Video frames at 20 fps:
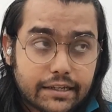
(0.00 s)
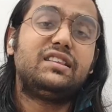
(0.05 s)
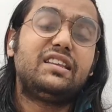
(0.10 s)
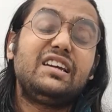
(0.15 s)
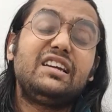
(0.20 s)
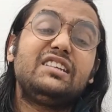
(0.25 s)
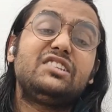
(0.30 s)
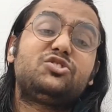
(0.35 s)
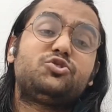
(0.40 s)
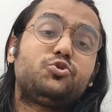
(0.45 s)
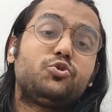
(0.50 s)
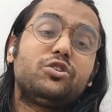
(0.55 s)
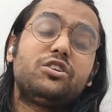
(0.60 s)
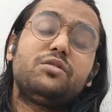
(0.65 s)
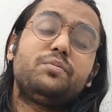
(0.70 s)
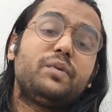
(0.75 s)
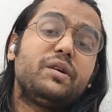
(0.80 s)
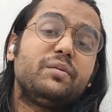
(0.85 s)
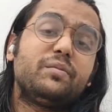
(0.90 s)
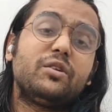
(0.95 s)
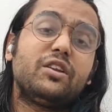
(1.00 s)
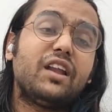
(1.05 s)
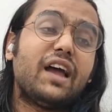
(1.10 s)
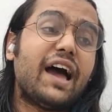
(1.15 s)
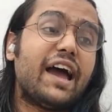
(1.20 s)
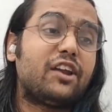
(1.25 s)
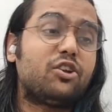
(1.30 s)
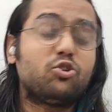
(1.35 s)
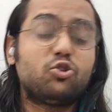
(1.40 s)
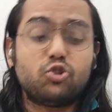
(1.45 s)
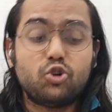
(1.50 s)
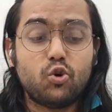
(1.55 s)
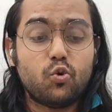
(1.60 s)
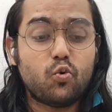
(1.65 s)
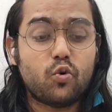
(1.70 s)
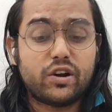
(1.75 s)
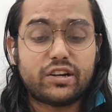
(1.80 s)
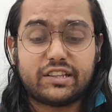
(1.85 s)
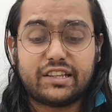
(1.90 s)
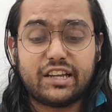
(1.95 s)
These Twitter people, I don't know
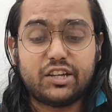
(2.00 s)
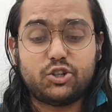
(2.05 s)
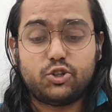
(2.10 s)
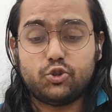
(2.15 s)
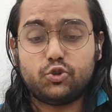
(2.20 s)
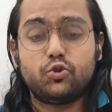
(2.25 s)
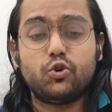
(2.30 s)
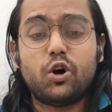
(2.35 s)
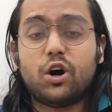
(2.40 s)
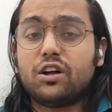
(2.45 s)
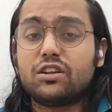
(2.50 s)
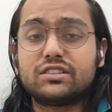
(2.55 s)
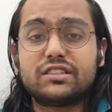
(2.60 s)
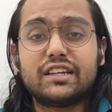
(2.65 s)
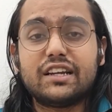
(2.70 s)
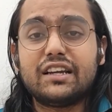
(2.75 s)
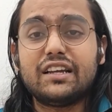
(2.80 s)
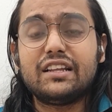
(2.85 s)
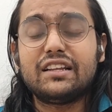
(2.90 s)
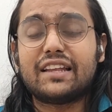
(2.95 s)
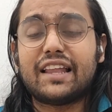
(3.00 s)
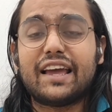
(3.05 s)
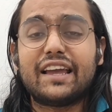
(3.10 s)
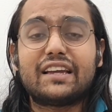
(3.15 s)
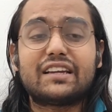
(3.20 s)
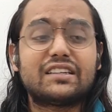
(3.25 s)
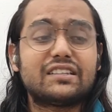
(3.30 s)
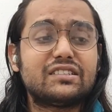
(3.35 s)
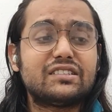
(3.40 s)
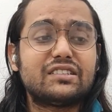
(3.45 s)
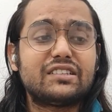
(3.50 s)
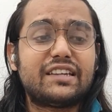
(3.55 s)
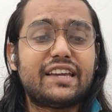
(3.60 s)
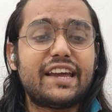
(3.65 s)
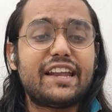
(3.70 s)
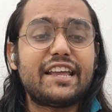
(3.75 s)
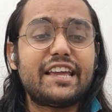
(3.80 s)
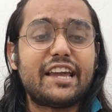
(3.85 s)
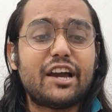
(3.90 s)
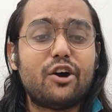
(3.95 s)
what they do all day, like
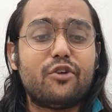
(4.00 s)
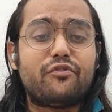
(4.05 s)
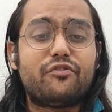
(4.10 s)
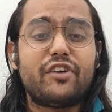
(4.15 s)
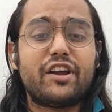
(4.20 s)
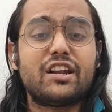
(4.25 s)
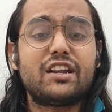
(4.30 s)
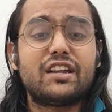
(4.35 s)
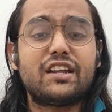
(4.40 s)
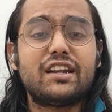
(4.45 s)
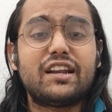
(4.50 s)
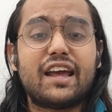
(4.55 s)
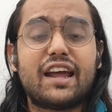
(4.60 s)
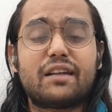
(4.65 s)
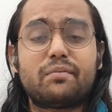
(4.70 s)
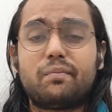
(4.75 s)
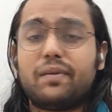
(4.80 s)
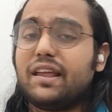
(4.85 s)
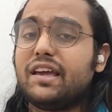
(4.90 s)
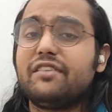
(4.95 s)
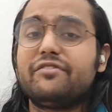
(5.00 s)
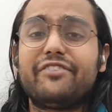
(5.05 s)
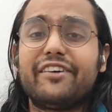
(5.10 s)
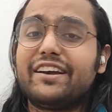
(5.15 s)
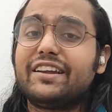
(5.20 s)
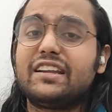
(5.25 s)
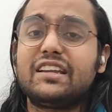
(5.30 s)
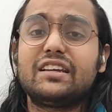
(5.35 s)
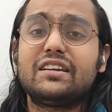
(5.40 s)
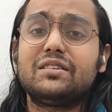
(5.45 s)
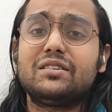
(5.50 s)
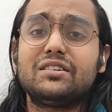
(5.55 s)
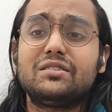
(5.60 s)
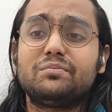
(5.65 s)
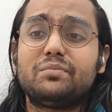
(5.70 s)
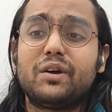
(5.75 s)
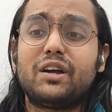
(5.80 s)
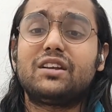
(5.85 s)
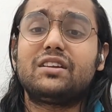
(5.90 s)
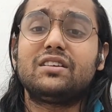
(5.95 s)
getting offended at play fighting,
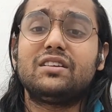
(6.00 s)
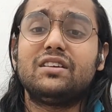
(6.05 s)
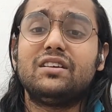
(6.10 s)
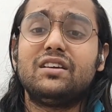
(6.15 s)
but